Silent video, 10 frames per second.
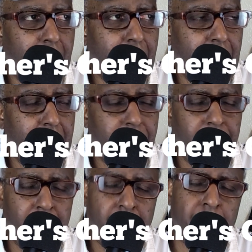And if
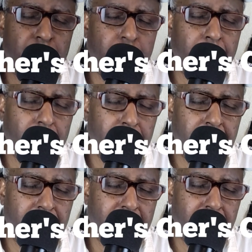you can just do me one
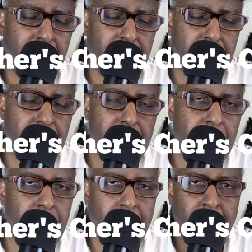big favor and just
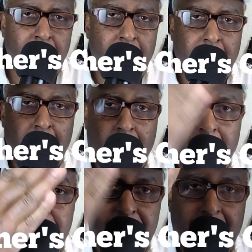
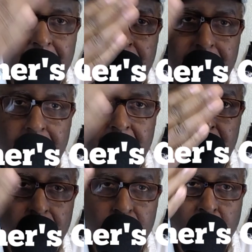karate chop that
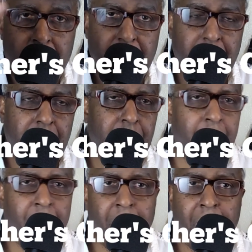subscription
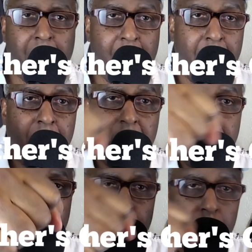and
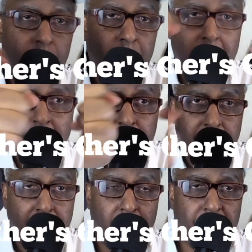kung fu
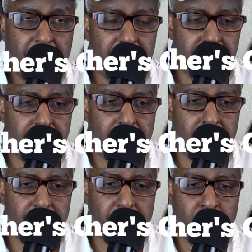the notification
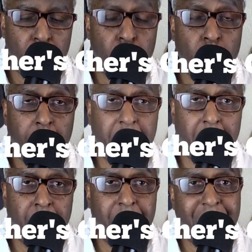bell so you will be
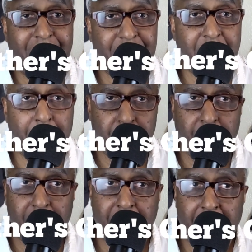alerted the next time I do
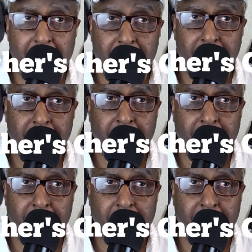a video.